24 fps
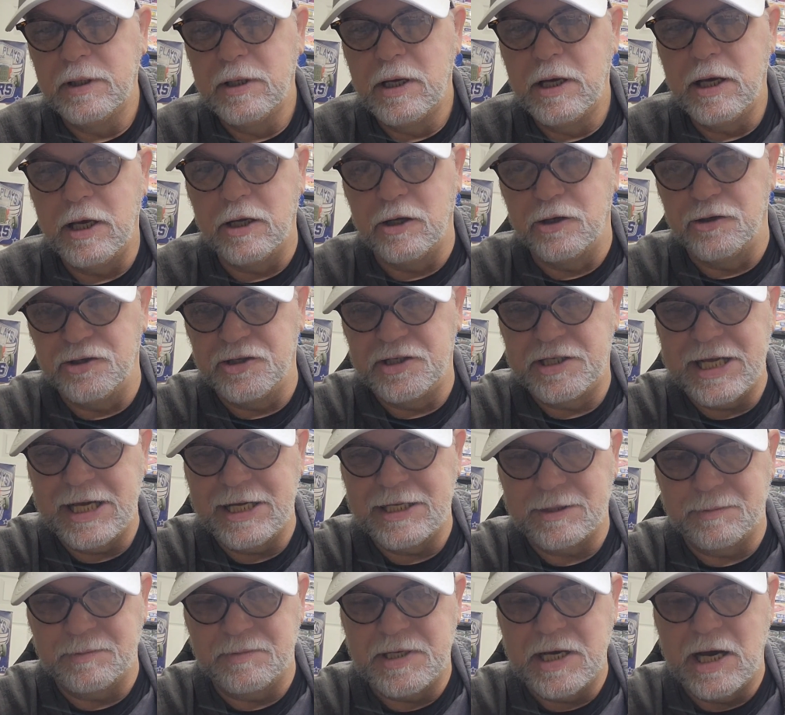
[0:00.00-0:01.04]
It'll just take
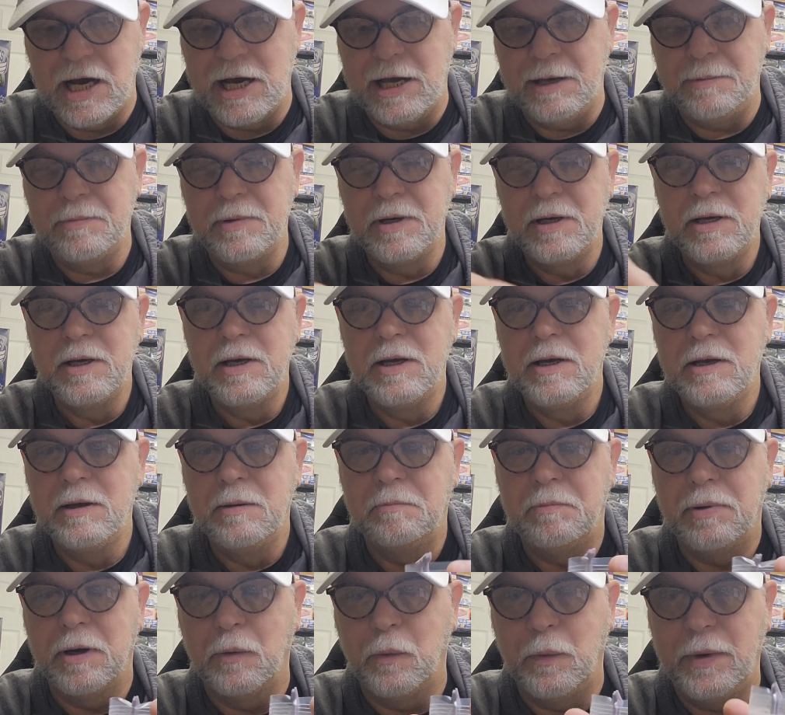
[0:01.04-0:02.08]
some time,
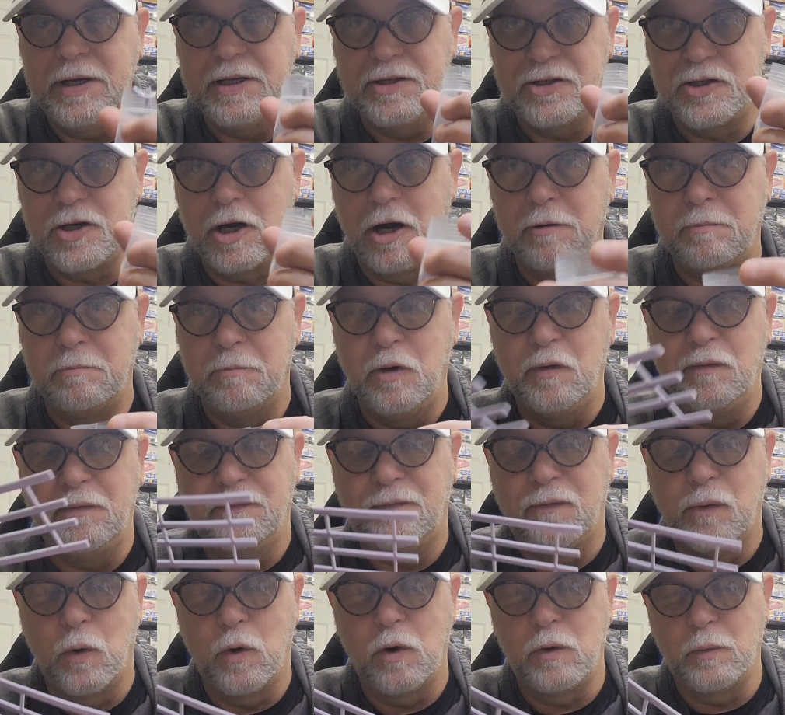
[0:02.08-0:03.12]
but we can start moving
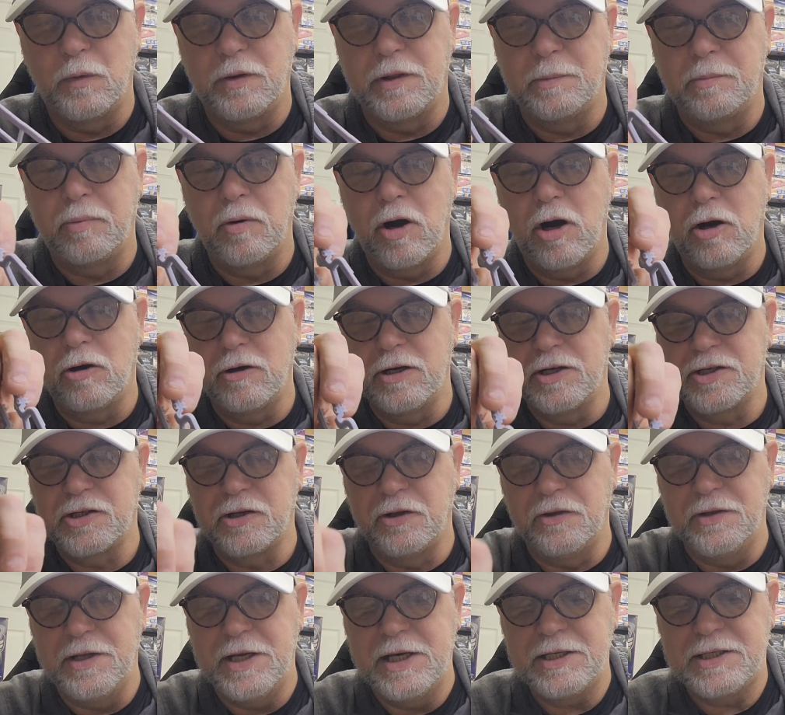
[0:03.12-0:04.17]
forward with the progress
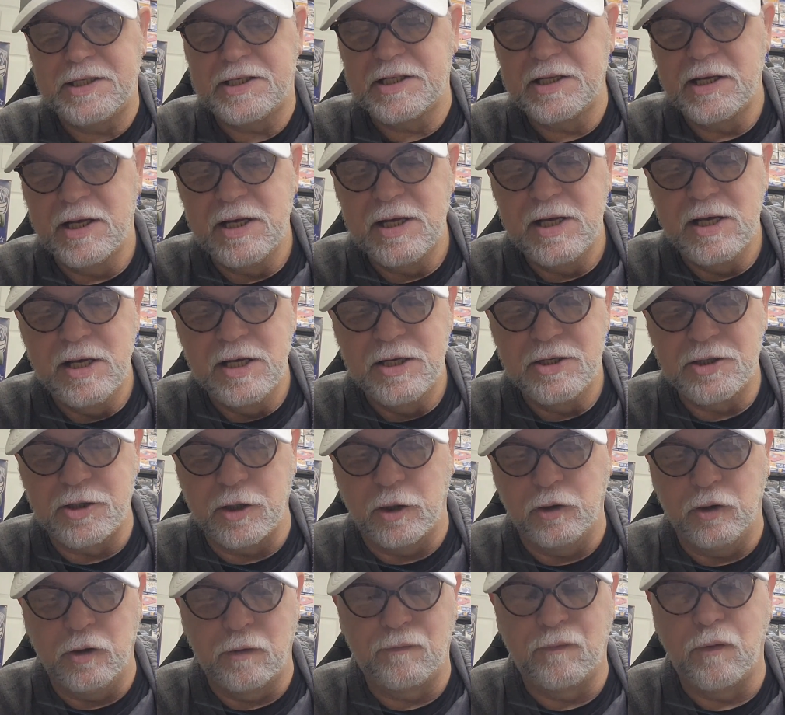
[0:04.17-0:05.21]
on this. So
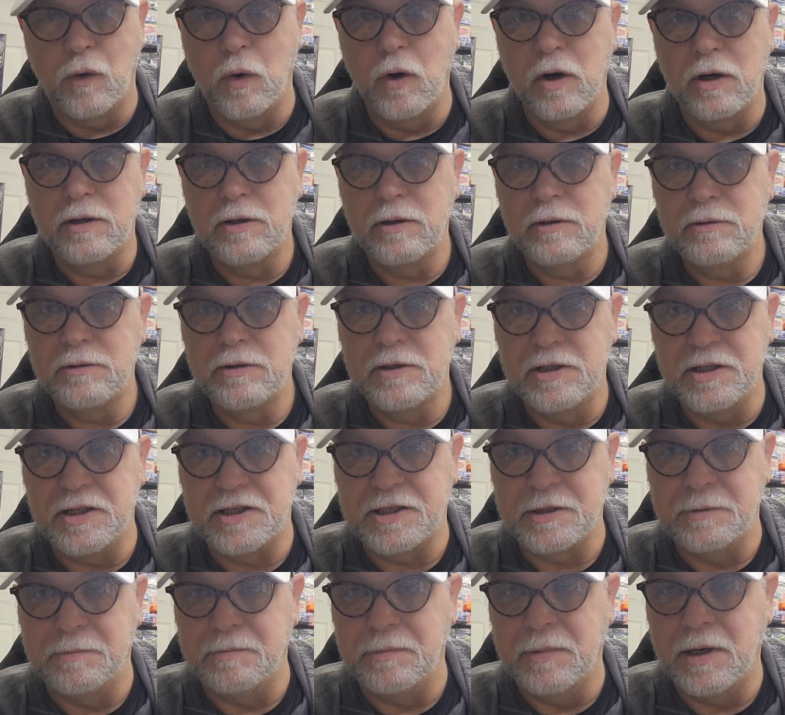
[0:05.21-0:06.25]
look forward to
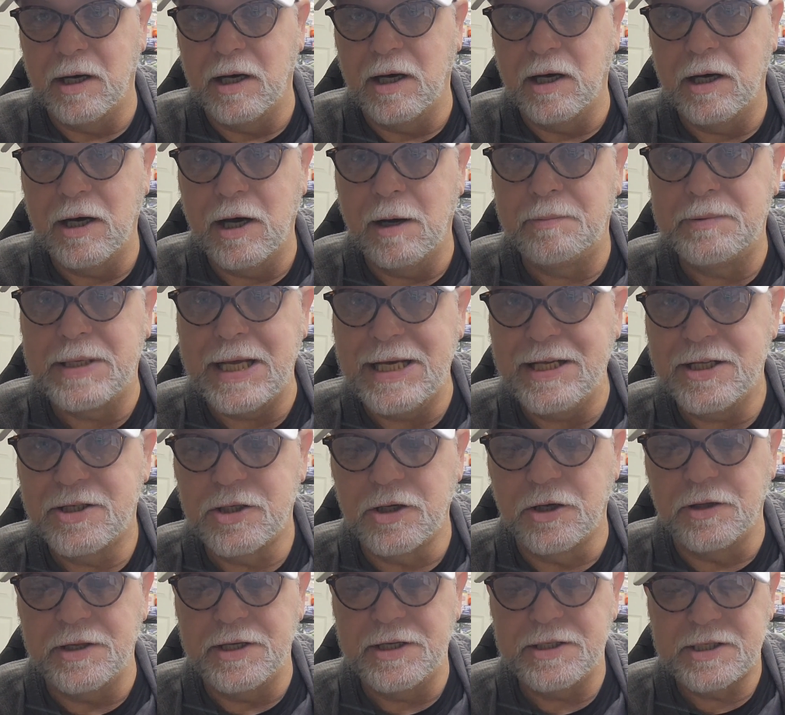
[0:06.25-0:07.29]
some updates
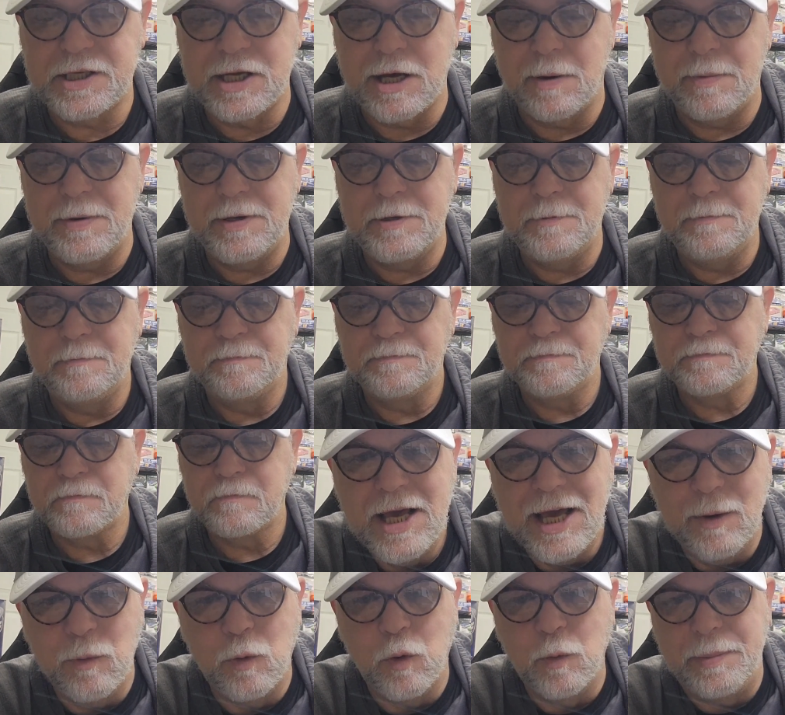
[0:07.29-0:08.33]
on this coming.
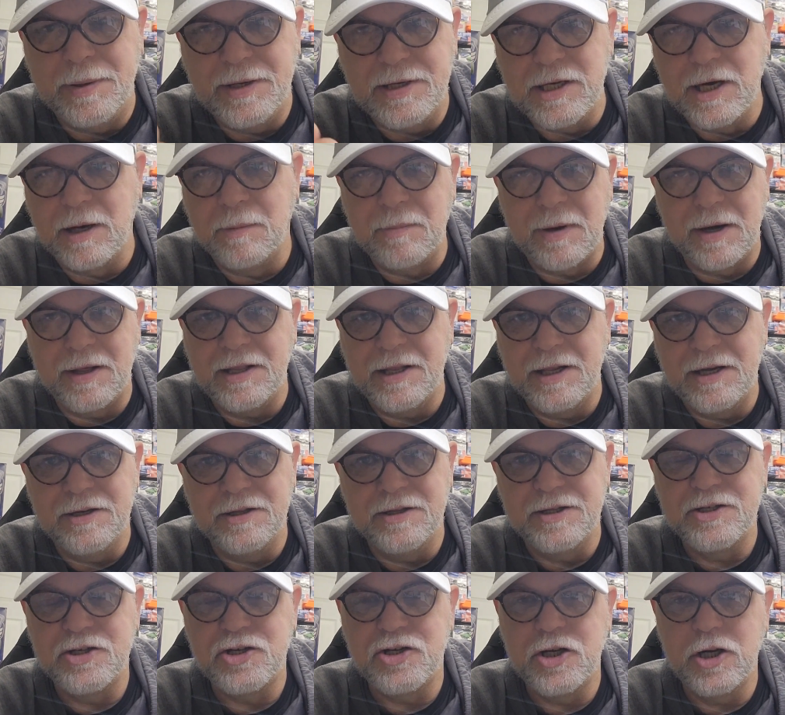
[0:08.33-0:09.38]
It won't be done by the end
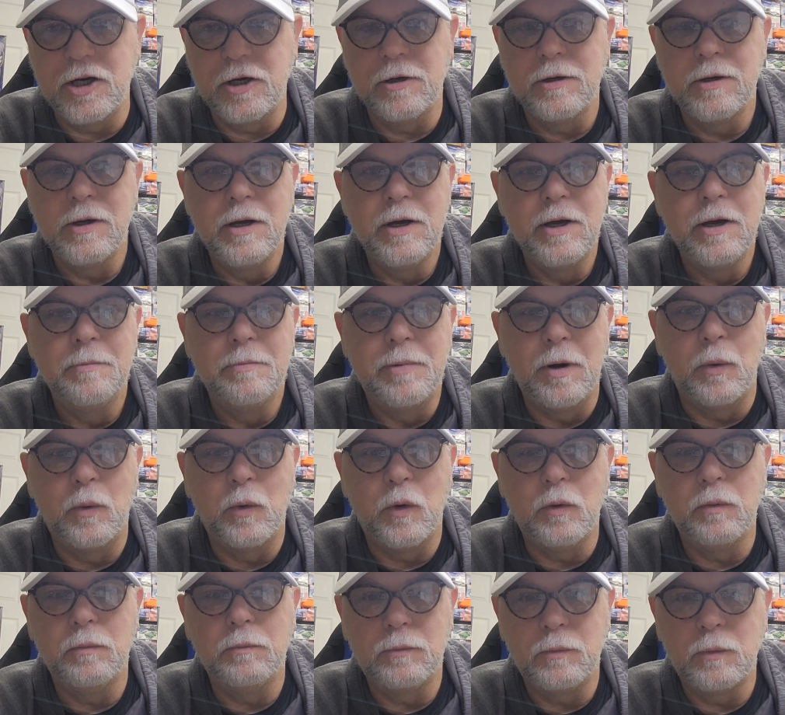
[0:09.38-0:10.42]
of this year, but
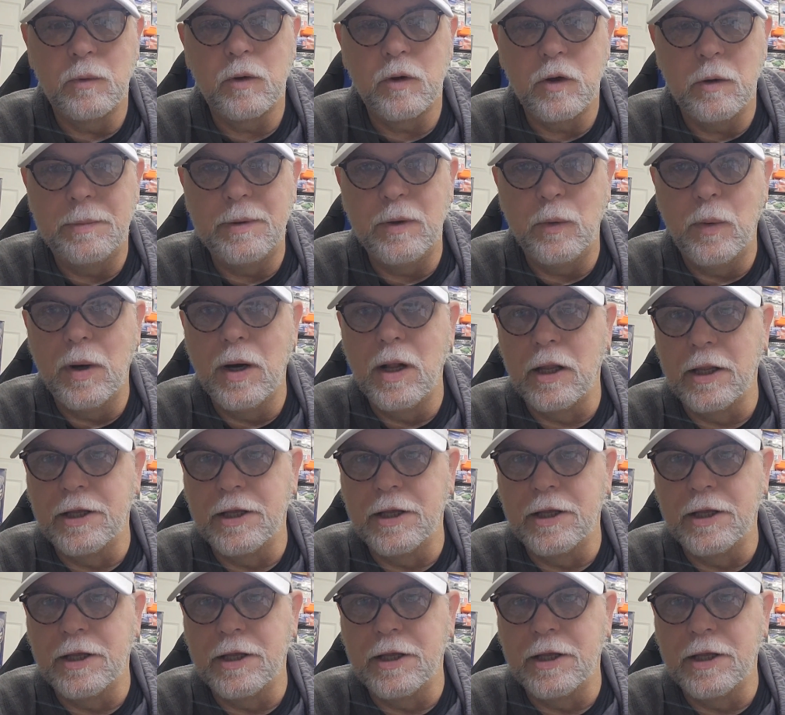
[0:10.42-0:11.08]
we're going to be well